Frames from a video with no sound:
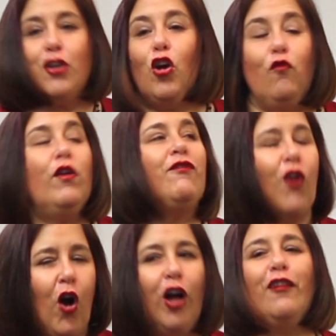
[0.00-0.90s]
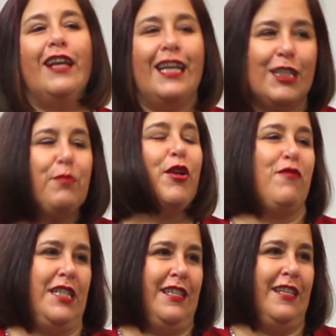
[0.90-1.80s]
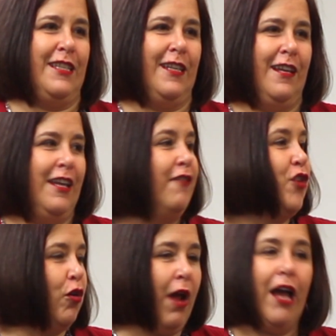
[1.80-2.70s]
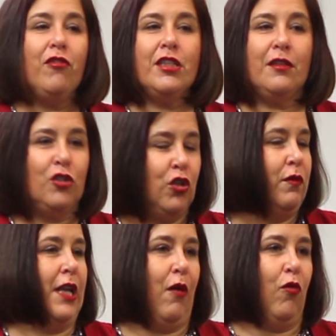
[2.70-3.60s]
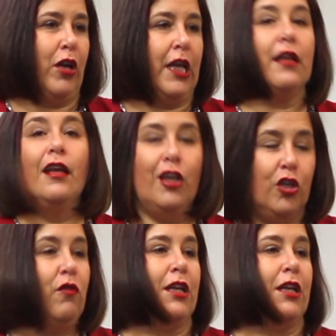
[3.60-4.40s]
I know we've all experienced this. If you're out doing networking, you're